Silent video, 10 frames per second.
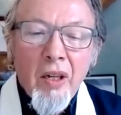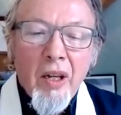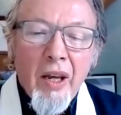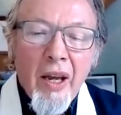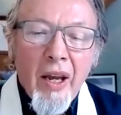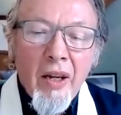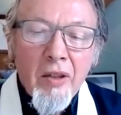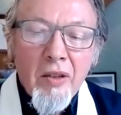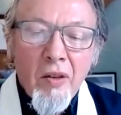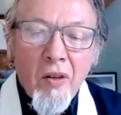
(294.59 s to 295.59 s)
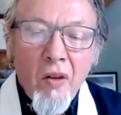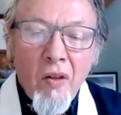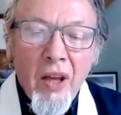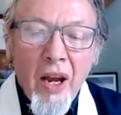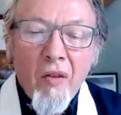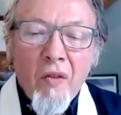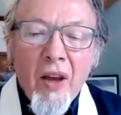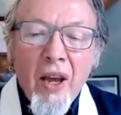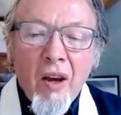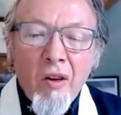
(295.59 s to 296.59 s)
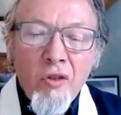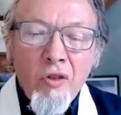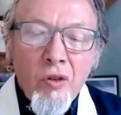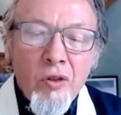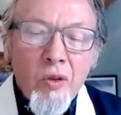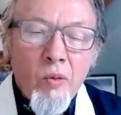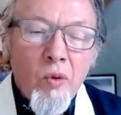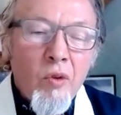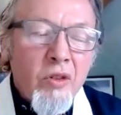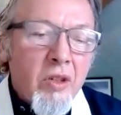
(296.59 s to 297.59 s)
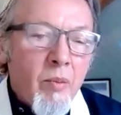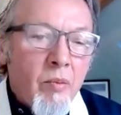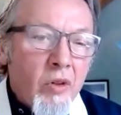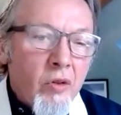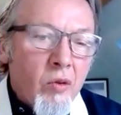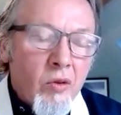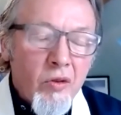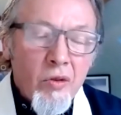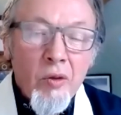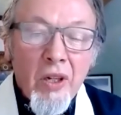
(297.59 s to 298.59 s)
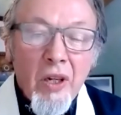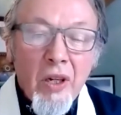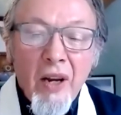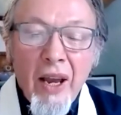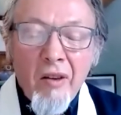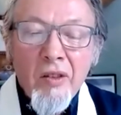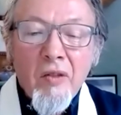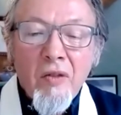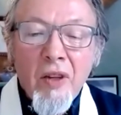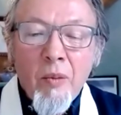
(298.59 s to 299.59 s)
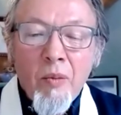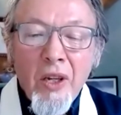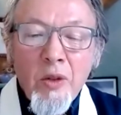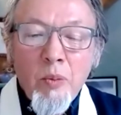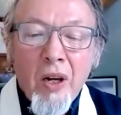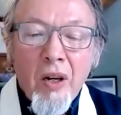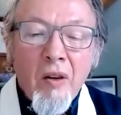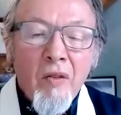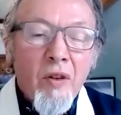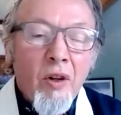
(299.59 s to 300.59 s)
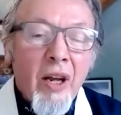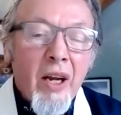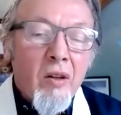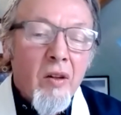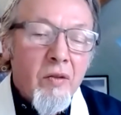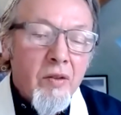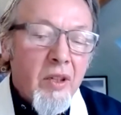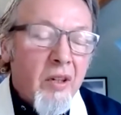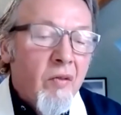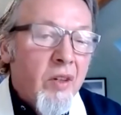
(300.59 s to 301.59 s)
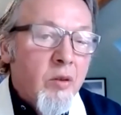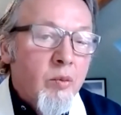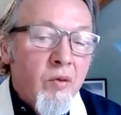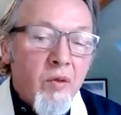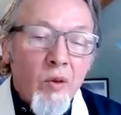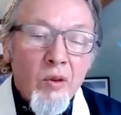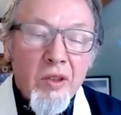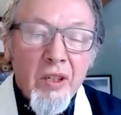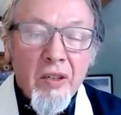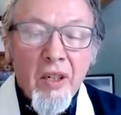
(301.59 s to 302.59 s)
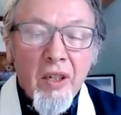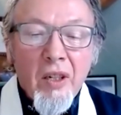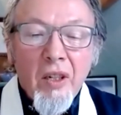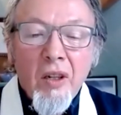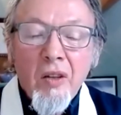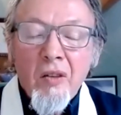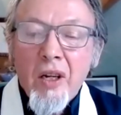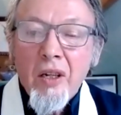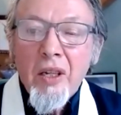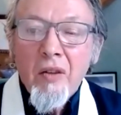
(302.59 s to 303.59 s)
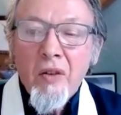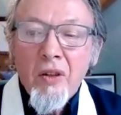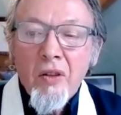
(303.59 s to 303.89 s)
And that vow drew towards him, or drew even out of him, these powerful and often invisible forces that are given the